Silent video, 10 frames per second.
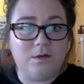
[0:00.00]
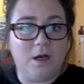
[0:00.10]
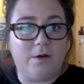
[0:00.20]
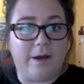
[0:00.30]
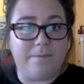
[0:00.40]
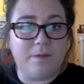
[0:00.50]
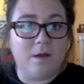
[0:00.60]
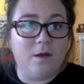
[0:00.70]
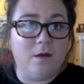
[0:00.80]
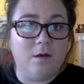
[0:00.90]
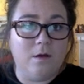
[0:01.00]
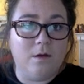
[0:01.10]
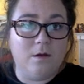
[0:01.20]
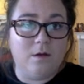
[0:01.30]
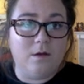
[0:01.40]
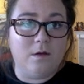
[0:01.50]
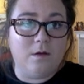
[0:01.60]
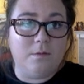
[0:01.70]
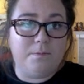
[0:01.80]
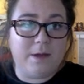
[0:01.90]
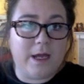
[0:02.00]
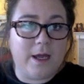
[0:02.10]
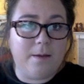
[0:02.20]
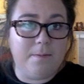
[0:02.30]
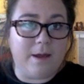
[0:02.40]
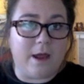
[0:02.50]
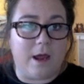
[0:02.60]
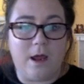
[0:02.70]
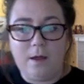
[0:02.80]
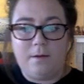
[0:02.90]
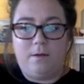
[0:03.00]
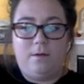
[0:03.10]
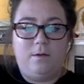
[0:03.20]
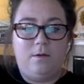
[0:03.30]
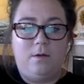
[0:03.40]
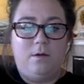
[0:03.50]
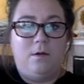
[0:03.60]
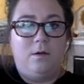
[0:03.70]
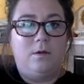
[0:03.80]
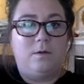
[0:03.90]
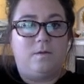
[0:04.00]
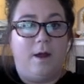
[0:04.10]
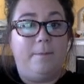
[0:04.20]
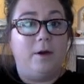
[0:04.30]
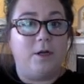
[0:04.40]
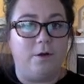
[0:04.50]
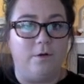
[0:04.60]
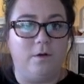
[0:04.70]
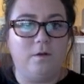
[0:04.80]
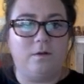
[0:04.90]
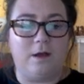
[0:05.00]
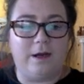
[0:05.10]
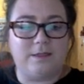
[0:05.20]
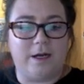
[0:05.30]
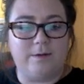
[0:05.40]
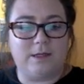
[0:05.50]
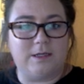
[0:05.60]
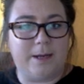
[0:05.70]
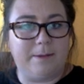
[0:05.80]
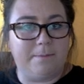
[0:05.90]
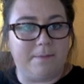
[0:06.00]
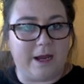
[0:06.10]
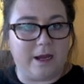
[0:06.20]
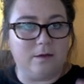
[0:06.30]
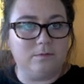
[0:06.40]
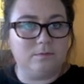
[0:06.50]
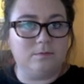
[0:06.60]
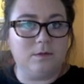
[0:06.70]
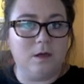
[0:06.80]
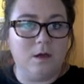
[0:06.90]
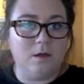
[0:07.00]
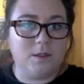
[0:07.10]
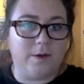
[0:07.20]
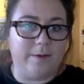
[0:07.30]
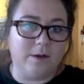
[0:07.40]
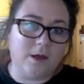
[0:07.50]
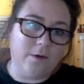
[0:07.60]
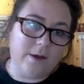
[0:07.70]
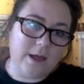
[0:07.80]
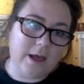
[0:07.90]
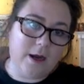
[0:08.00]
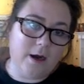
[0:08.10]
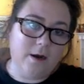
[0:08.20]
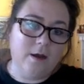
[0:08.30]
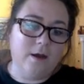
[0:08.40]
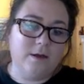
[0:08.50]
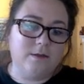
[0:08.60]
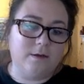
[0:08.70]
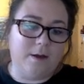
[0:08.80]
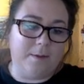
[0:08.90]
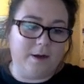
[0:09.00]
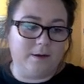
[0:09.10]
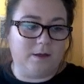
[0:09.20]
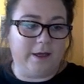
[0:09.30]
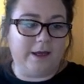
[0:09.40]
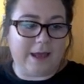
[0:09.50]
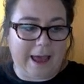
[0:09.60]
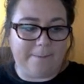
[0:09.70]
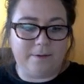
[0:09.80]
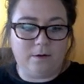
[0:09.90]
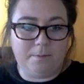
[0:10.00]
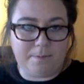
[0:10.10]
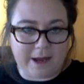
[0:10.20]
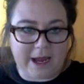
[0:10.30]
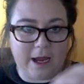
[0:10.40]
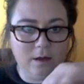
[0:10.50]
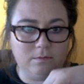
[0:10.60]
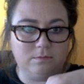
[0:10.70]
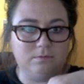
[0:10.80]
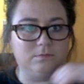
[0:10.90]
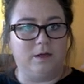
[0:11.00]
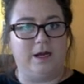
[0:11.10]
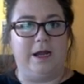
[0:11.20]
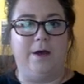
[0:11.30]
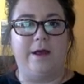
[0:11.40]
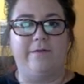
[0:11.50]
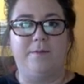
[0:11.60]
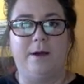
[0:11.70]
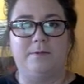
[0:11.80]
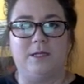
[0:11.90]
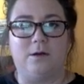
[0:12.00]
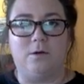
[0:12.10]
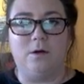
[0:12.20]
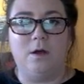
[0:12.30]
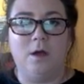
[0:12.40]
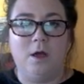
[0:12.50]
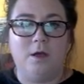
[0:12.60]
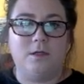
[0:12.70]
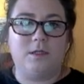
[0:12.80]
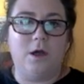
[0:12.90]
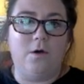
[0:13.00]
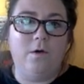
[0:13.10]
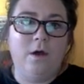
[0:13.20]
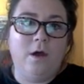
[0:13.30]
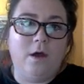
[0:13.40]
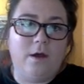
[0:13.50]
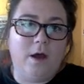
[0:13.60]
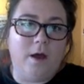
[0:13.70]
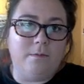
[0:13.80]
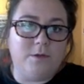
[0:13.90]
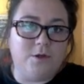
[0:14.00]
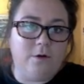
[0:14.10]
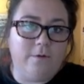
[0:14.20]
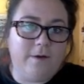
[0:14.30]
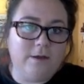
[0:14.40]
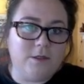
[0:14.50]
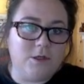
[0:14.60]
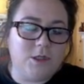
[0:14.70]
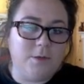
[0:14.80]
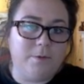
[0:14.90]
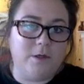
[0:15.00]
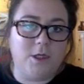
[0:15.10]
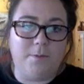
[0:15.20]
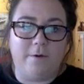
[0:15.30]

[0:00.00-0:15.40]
Okay. PB Summer Doodles. And I said I was going to type in B. So I would go here. I'm going to click capital B. And now I have a popsicle. So, doodle fonts are super, super